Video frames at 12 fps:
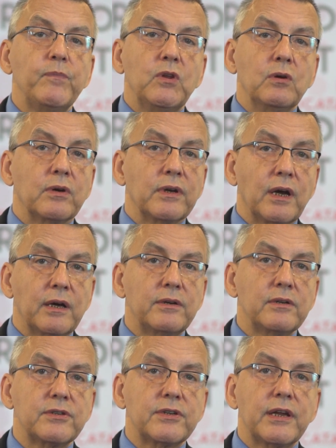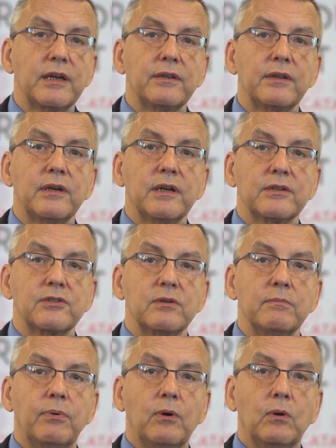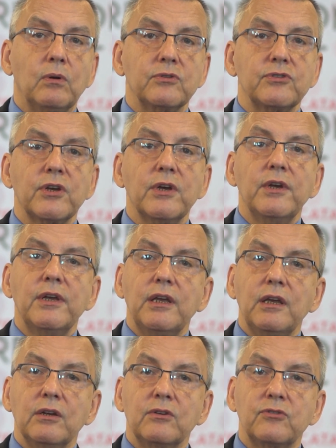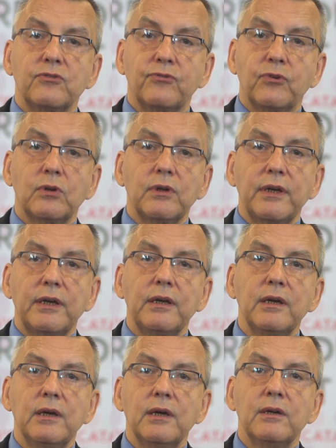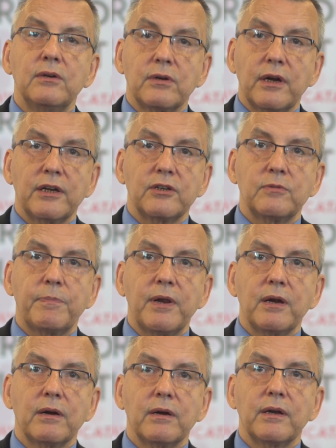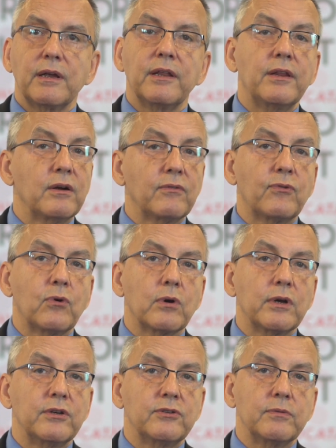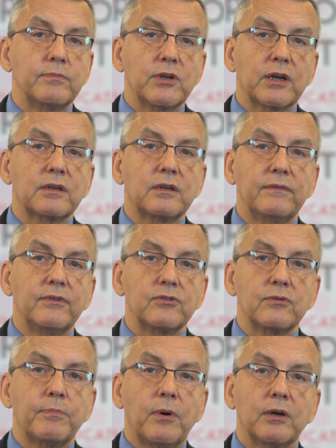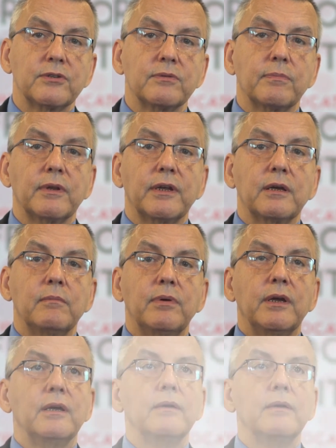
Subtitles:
you can understand the nuts and bolts, it's fully transparent and therefore as objective as it possibly can be.